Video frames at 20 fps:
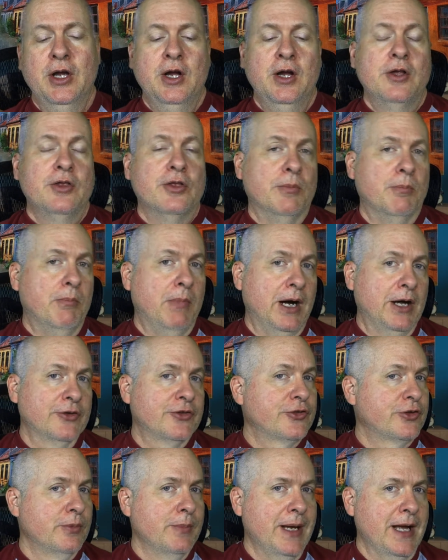The
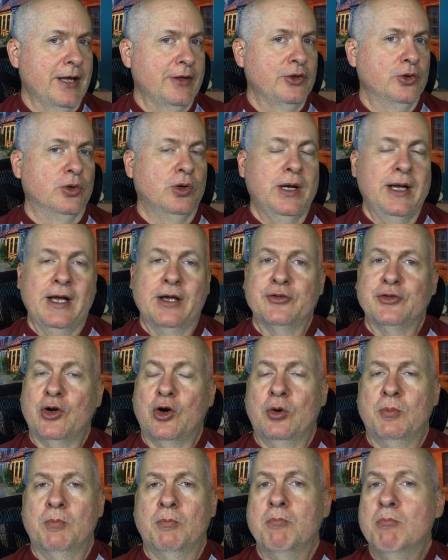monster manual has
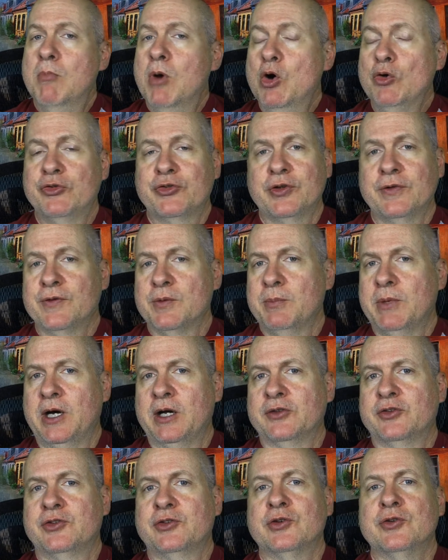most of the
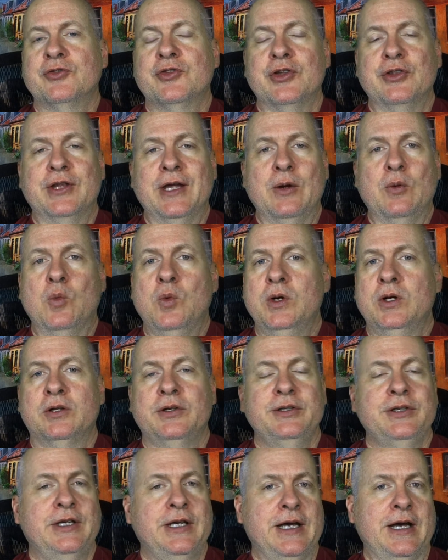monsters that they will
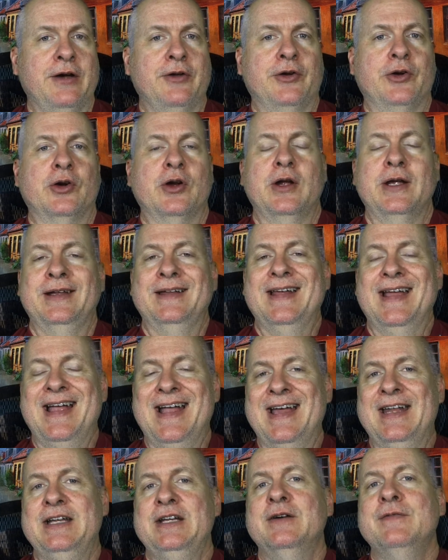encounter in
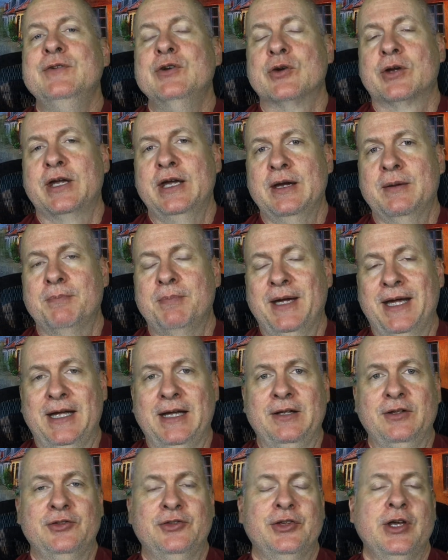any of your
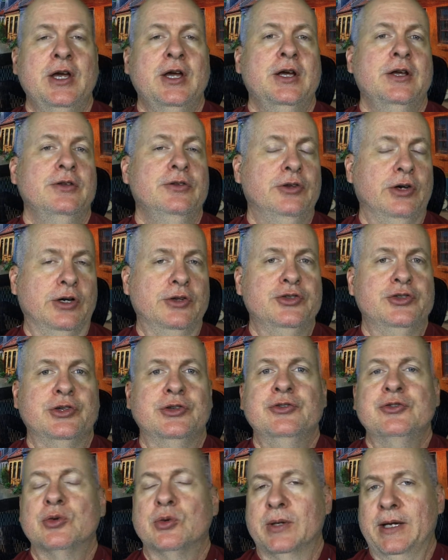campaigns,
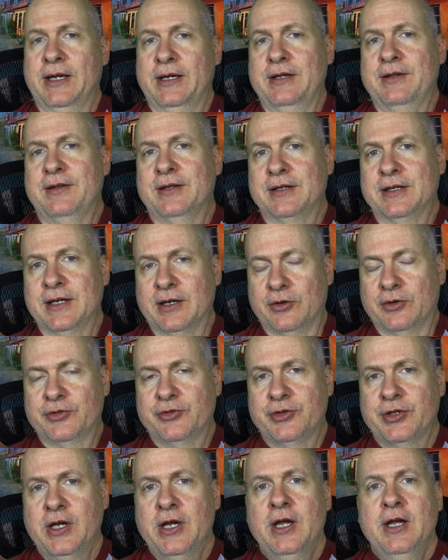dungeons, or anything else.
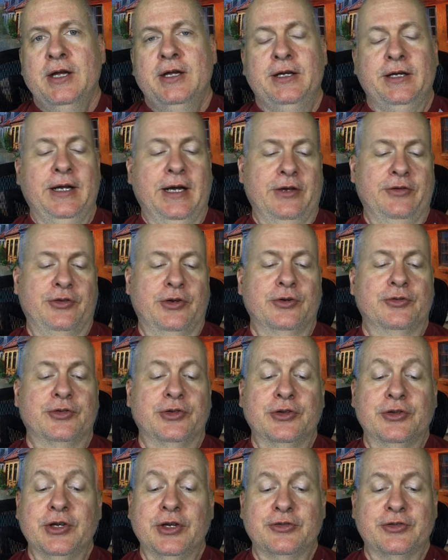It has their
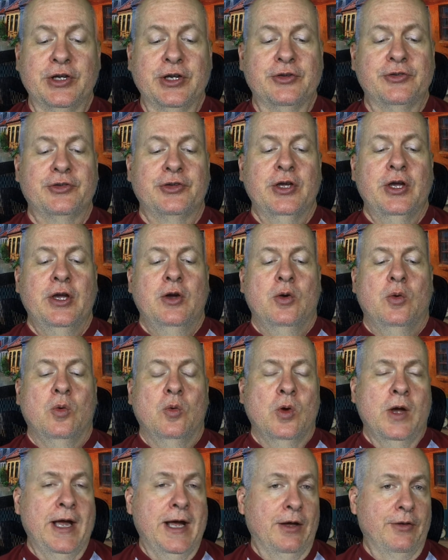statistics,
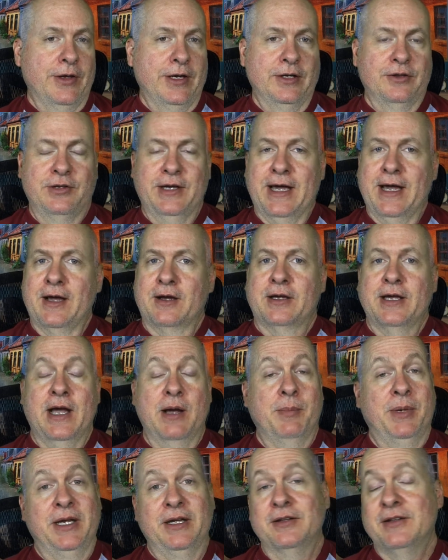how they attack, how
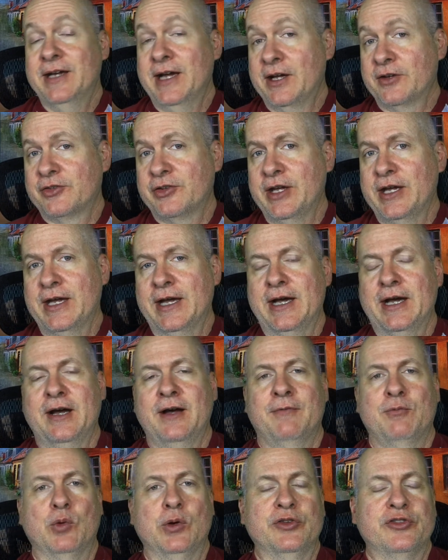many attacks they
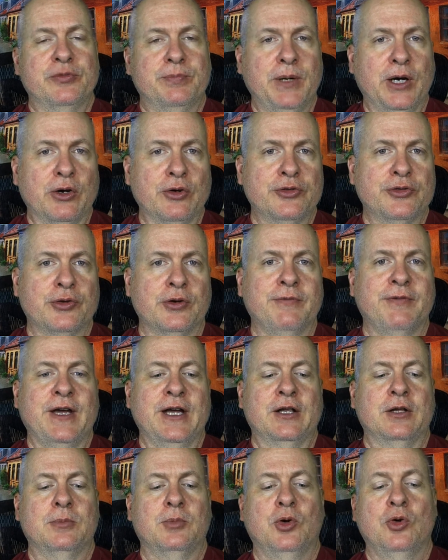have, what spells are
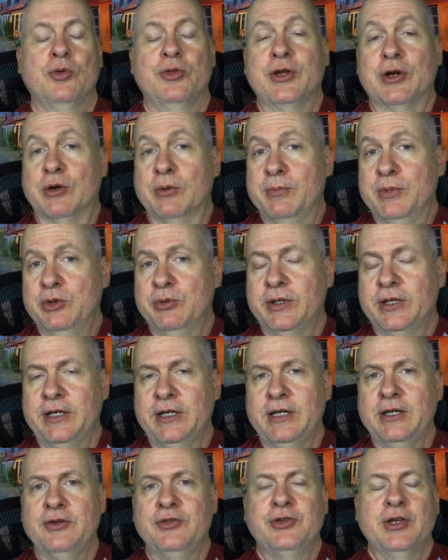available, their
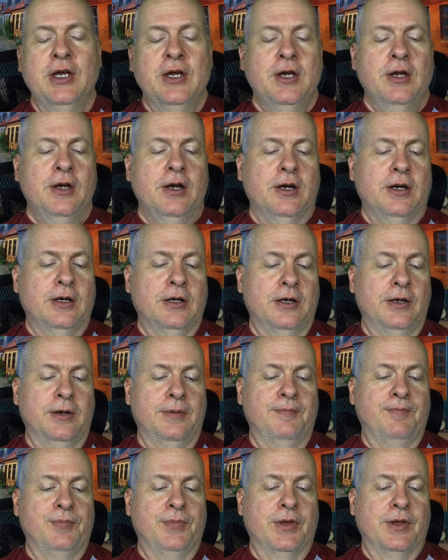immunities,
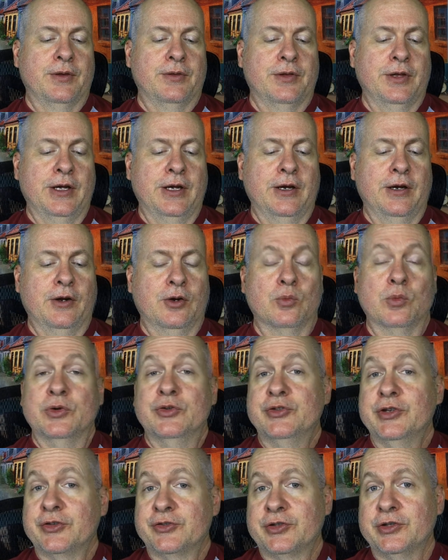their
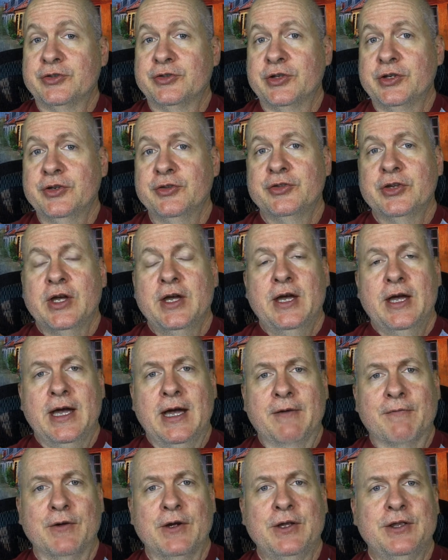resistances,
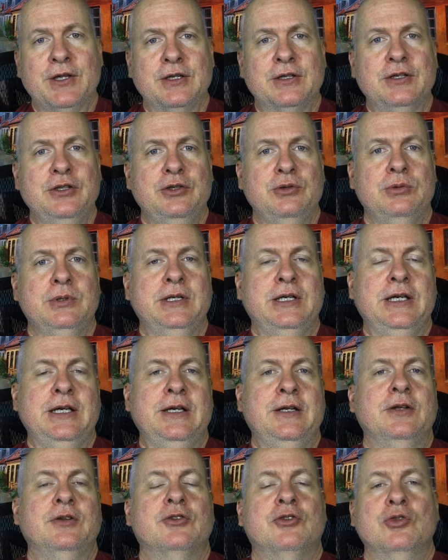everything that you
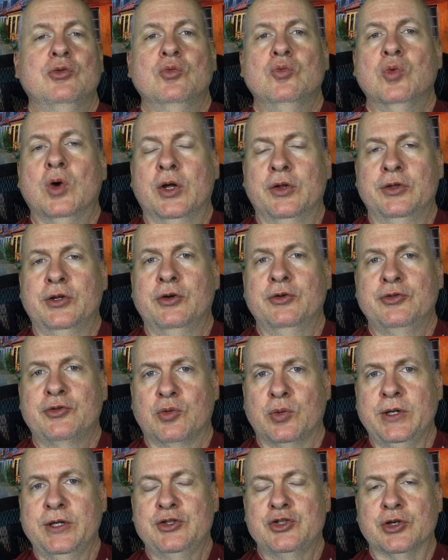need to run those
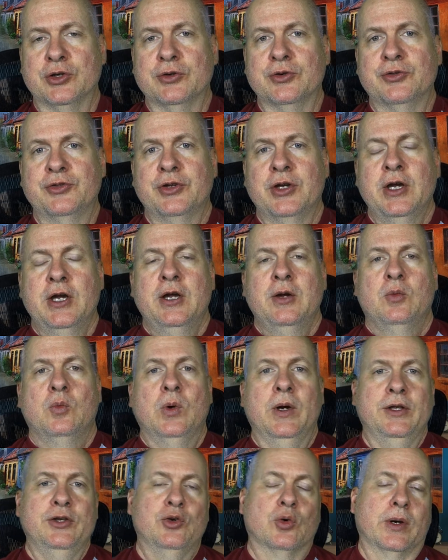creatures
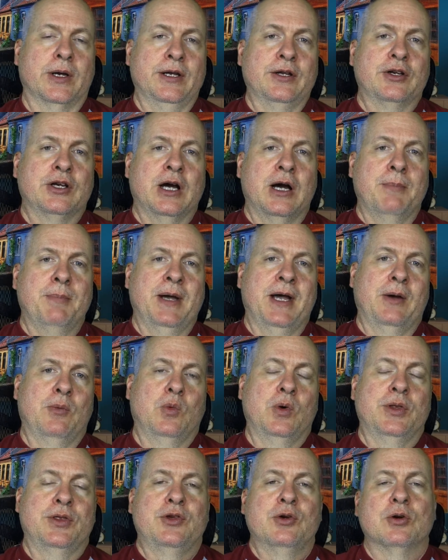when you're in combat
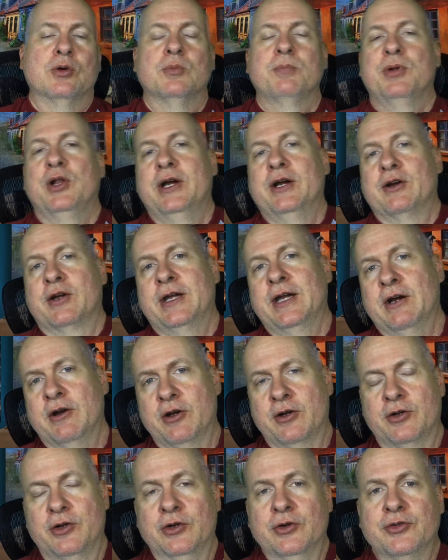with your player
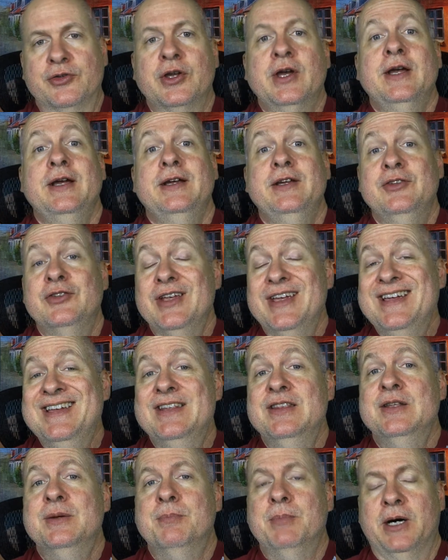characters is in
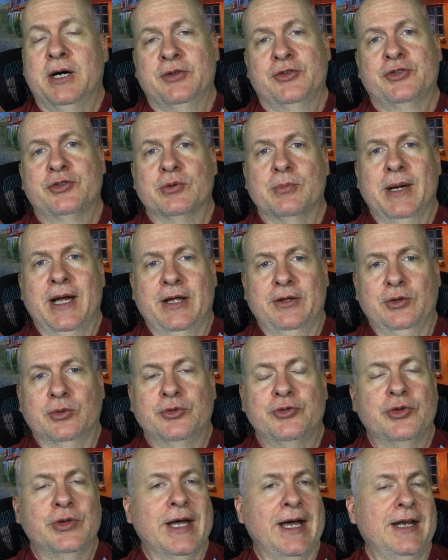the monster manual. So
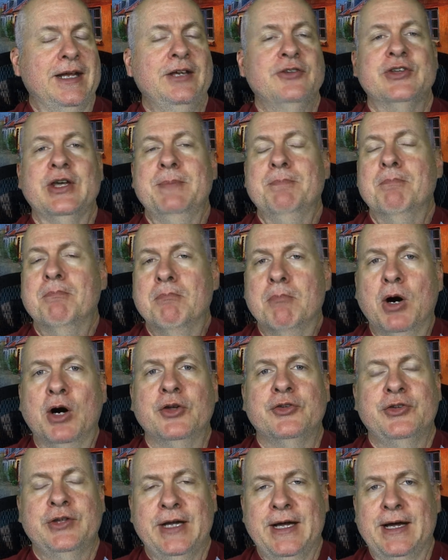that is a
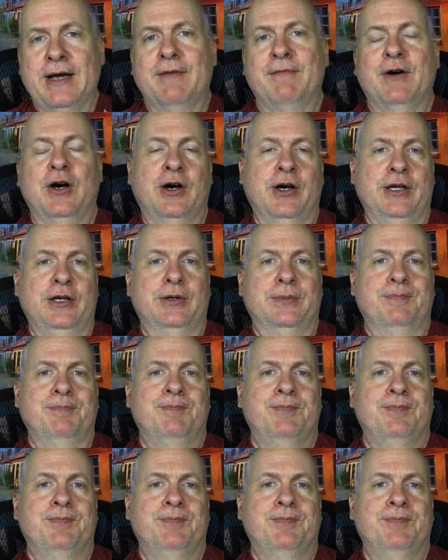must-have item.